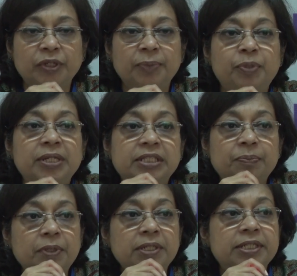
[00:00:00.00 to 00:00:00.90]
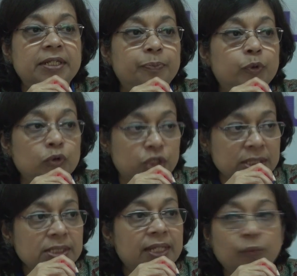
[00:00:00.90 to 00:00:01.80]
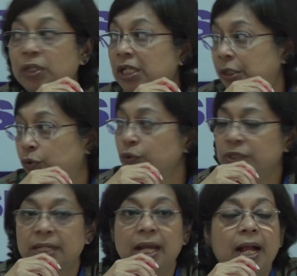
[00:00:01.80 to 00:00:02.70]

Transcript: the principles and approaches that we use